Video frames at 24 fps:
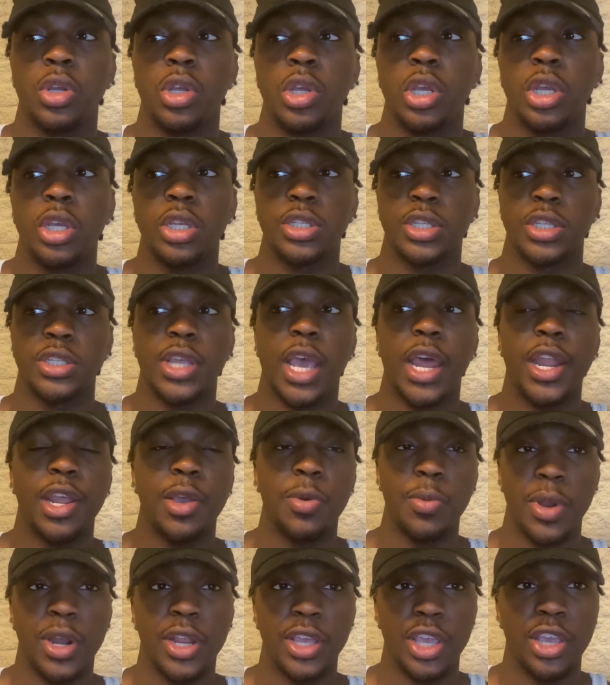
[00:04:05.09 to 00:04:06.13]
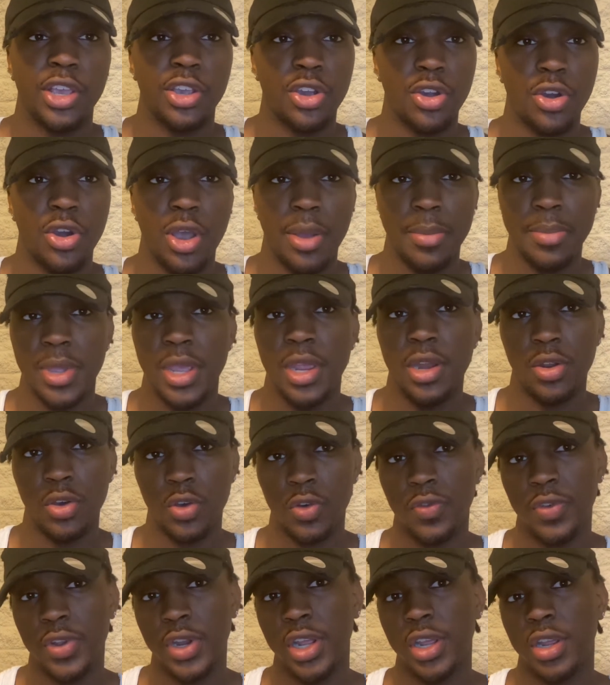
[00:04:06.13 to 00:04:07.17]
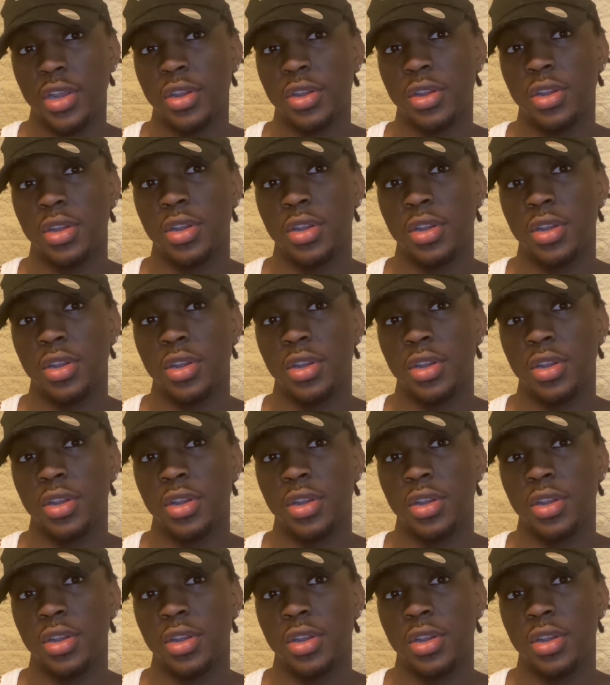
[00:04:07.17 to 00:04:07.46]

since I didn't want to get caught being over there,